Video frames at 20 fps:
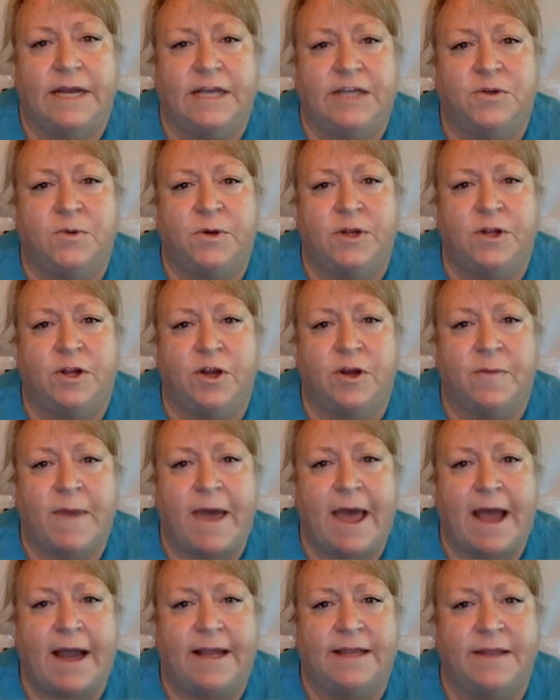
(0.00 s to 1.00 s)
case you want to look
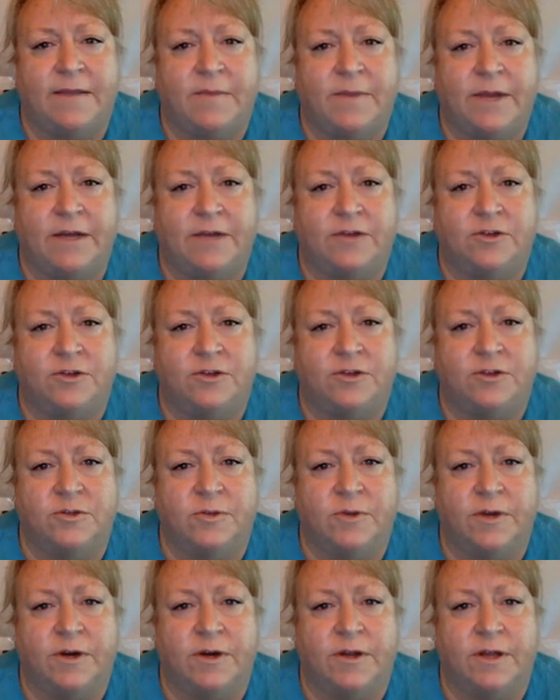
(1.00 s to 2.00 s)
back at the pictures
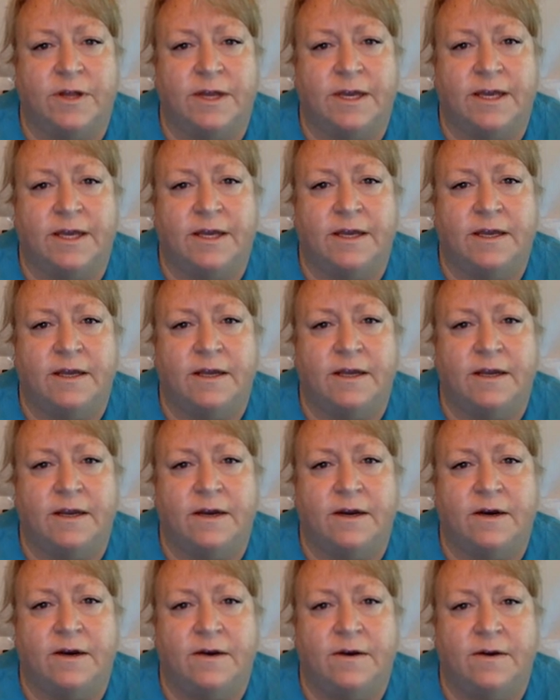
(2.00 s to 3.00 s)
while you're thinking
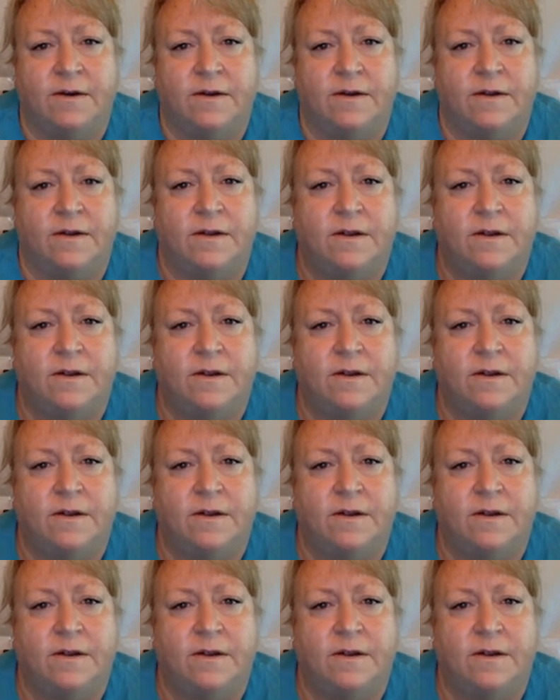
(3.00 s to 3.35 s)
here.